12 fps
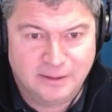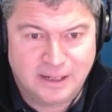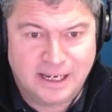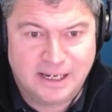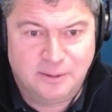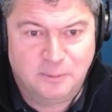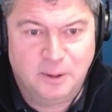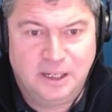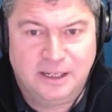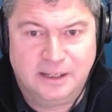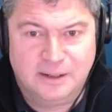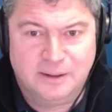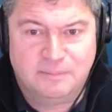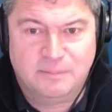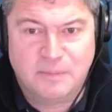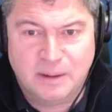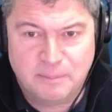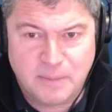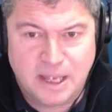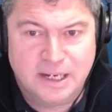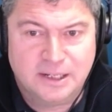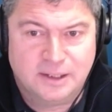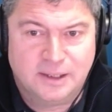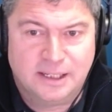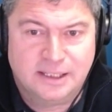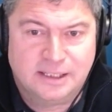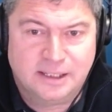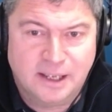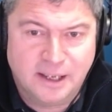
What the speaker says: how are we going to manage this